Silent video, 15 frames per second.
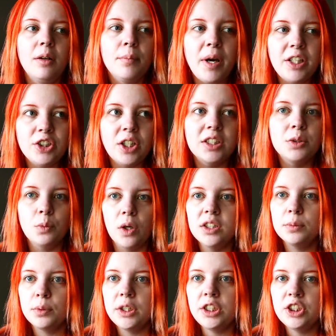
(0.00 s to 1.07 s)
my dress
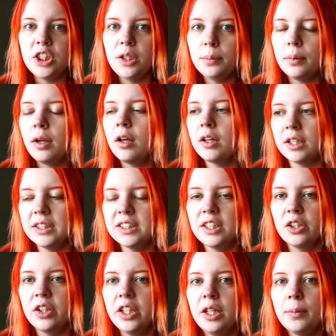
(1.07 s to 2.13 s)
was pretty cheap
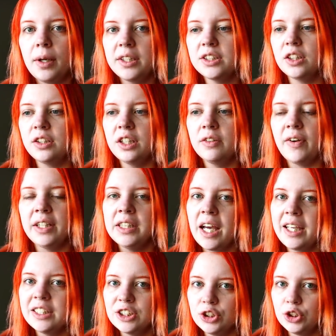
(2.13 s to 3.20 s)
considering, but I still need to find
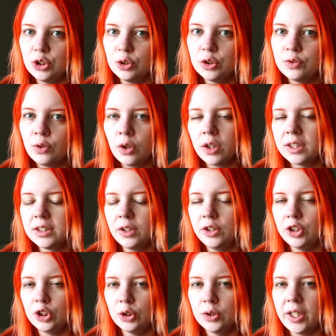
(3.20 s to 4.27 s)
tights and shoes for it, because the
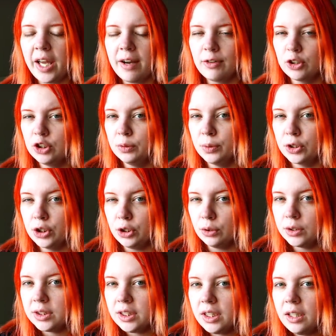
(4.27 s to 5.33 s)
only shoes I have are super
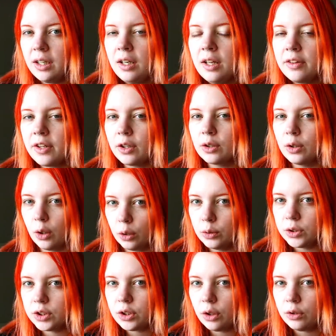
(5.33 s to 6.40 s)
cutesy that are
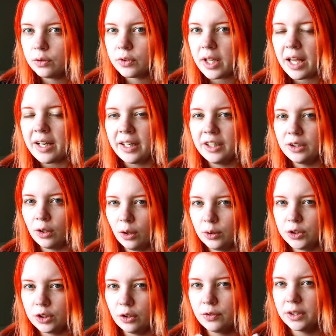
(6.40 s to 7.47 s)
closed-toed for that, and I need
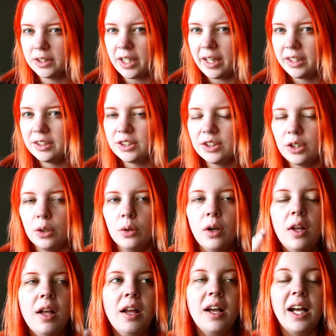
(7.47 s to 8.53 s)
closed-toed for the tights.
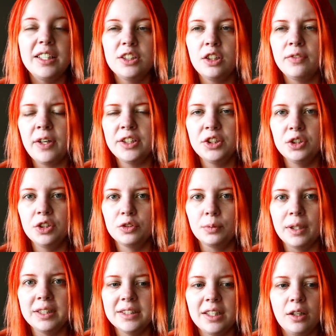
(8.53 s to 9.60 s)
So I still have to find shoes for
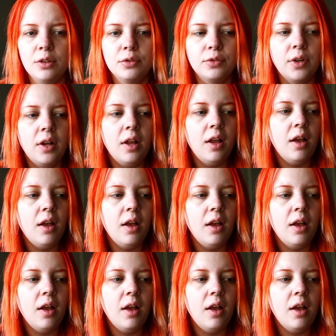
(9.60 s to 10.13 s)
myself.